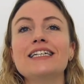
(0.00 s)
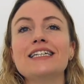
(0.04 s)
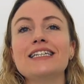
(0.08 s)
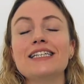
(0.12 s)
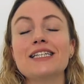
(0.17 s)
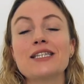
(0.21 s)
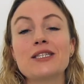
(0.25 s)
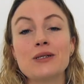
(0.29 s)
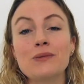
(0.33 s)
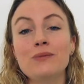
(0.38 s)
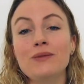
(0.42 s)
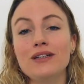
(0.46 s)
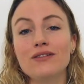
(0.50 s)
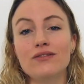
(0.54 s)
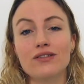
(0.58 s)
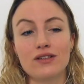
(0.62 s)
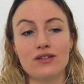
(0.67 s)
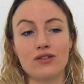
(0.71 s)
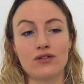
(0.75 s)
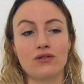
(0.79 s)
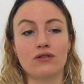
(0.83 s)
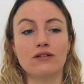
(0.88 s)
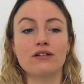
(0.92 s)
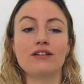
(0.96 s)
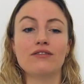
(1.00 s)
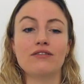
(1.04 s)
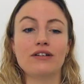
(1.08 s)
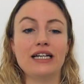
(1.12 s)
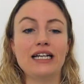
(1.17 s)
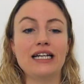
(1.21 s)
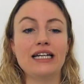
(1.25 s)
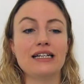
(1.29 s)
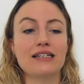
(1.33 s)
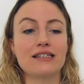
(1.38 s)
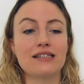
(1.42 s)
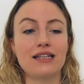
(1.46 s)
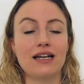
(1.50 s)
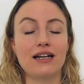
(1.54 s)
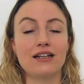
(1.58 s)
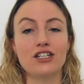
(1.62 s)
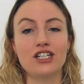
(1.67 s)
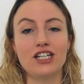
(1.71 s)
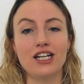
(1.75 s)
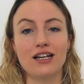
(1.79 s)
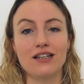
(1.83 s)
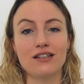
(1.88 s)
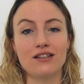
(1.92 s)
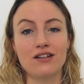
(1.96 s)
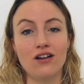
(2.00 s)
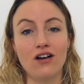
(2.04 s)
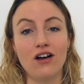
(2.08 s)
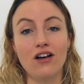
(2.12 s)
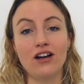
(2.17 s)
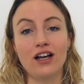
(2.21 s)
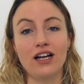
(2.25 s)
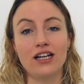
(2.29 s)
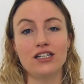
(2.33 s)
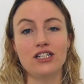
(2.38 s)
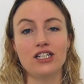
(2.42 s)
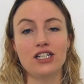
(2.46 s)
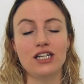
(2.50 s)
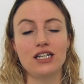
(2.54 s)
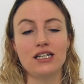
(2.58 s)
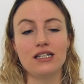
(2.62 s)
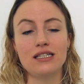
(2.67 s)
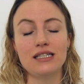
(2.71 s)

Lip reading: the summary of the story really is that she has non-IgE